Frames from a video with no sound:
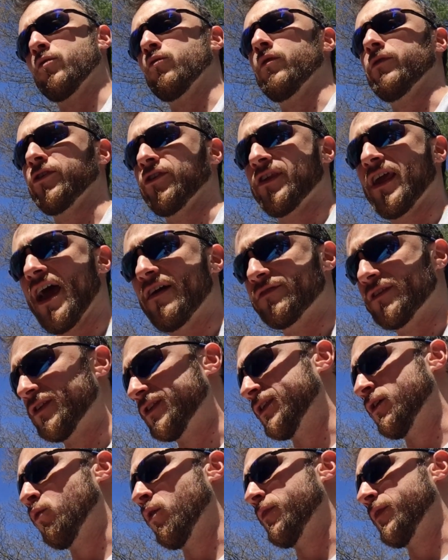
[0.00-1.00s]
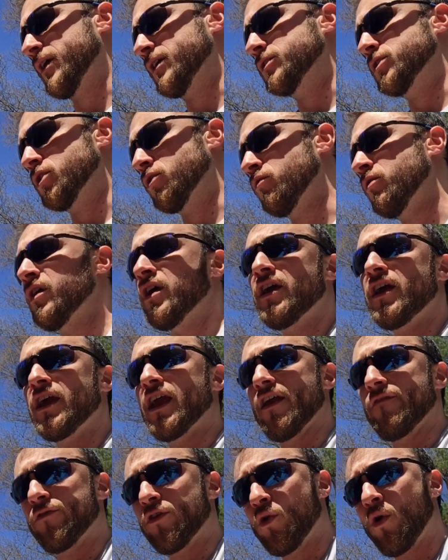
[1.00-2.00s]
We'll just have to see what they do.
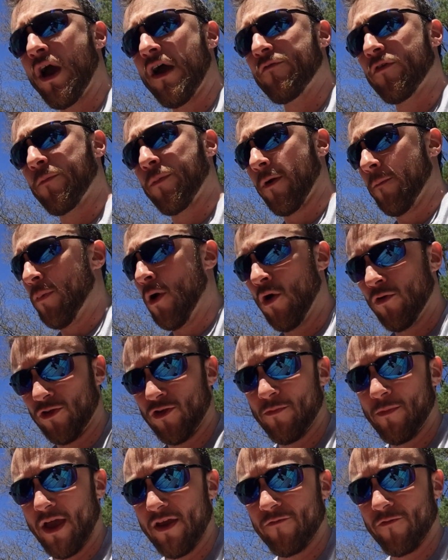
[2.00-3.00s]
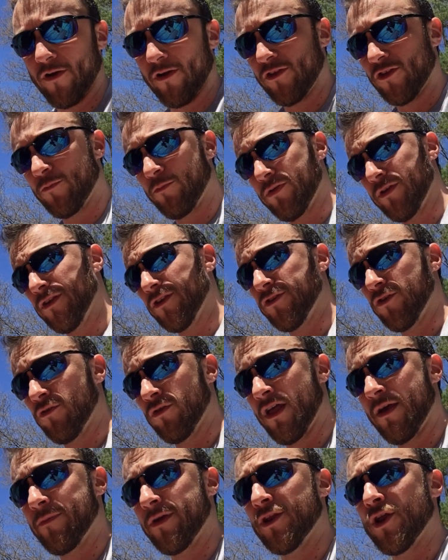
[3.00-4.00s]
If you have a proposal, my friends, please do
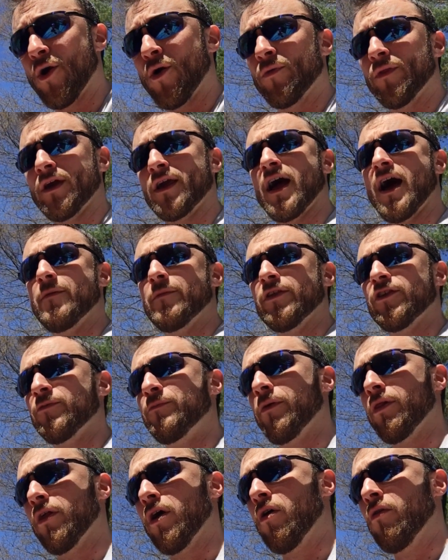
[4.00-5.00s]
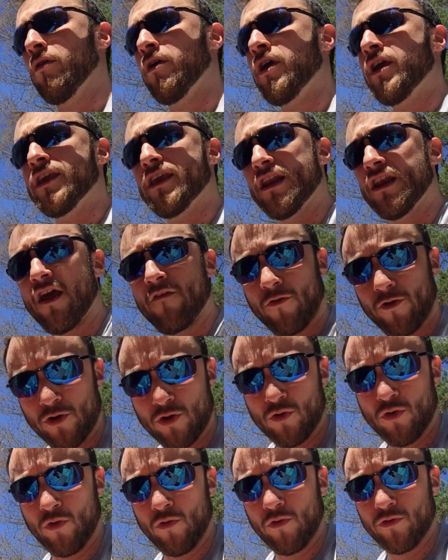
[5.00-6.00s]
let me know in the comments below. You never
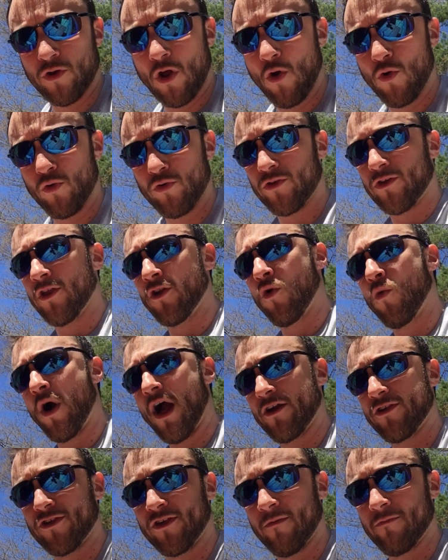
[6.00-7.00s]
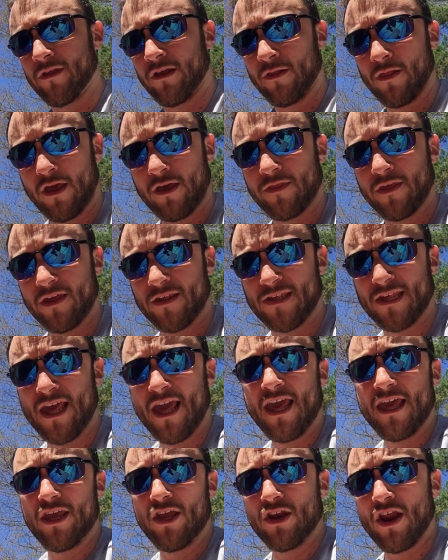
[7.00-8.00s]
know who's going to watch something like this.
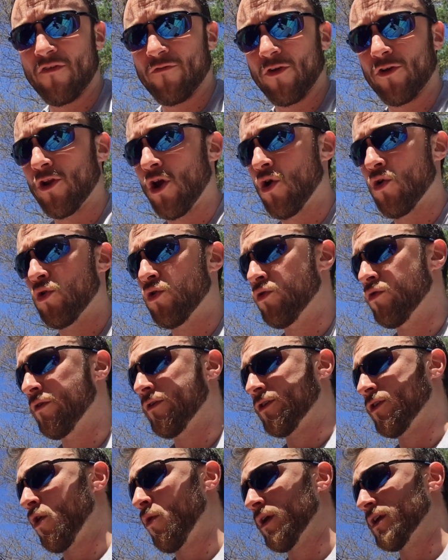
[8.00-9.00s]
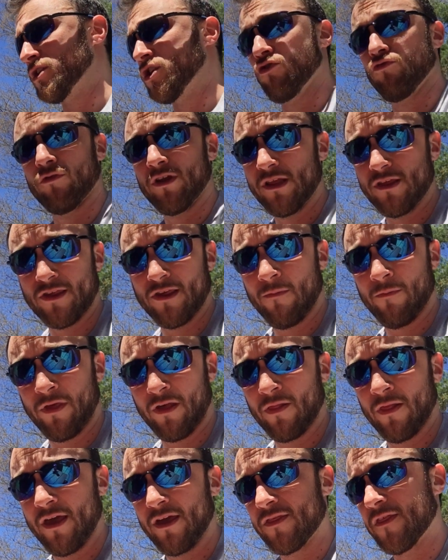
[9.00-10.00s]
You never know who is going to read something
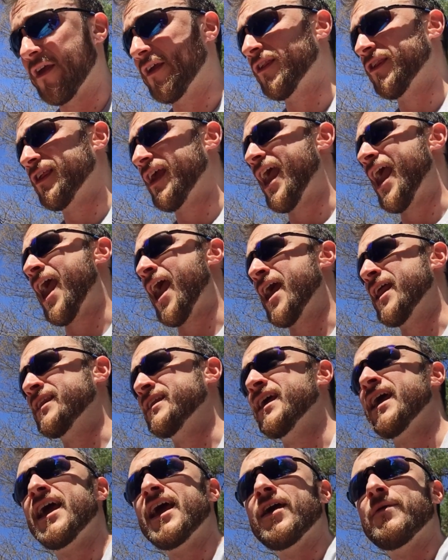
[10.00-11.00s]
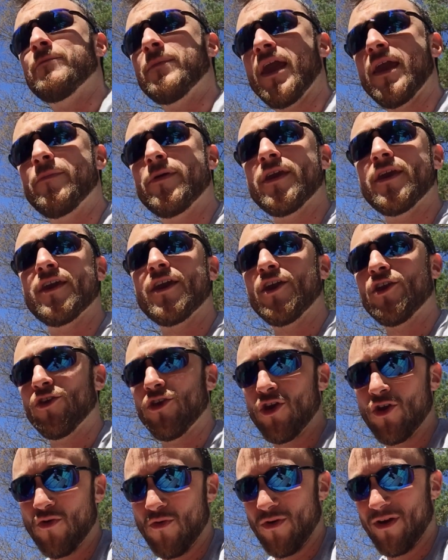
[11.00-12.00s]
like this, and maybe
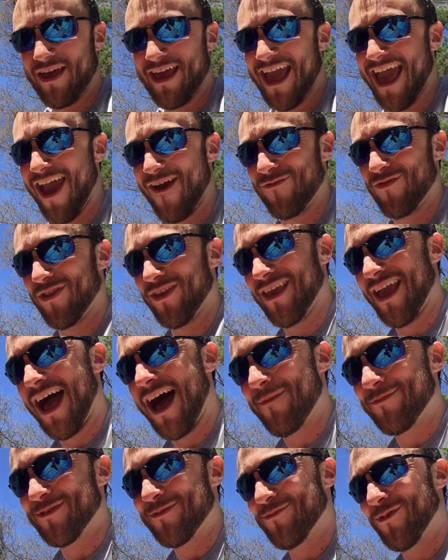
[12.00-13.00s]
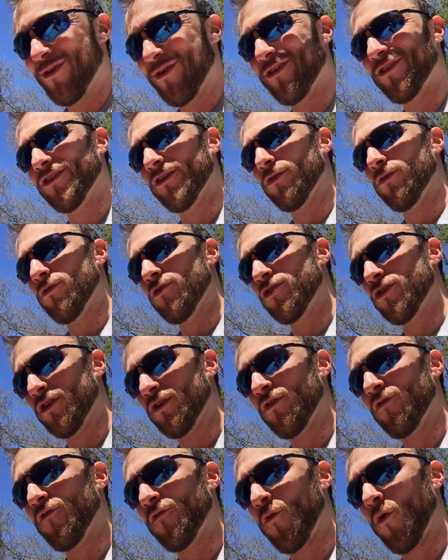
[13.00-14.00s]
you have the optimal
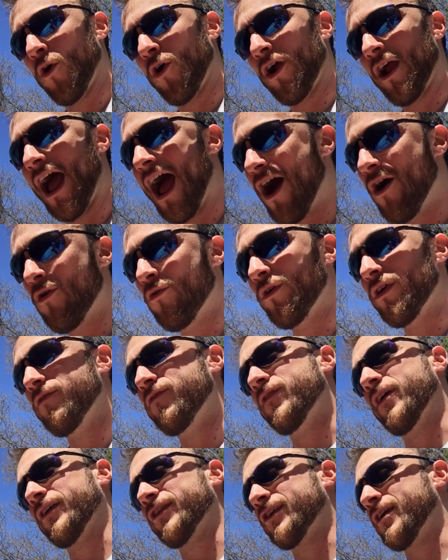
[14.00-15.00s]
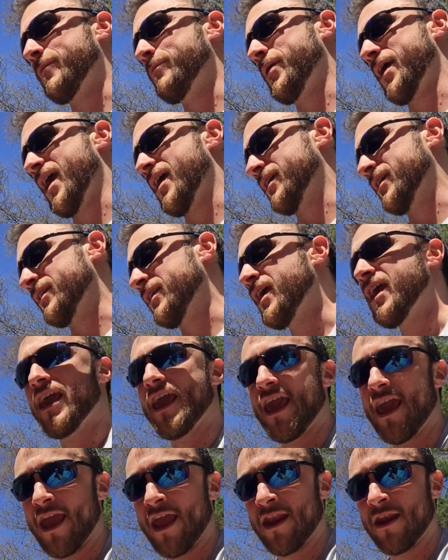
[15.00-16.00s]
solution for how we fix Companion
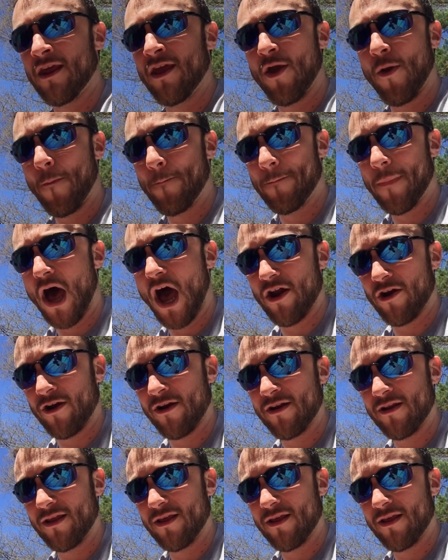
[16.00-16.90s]
in Modern.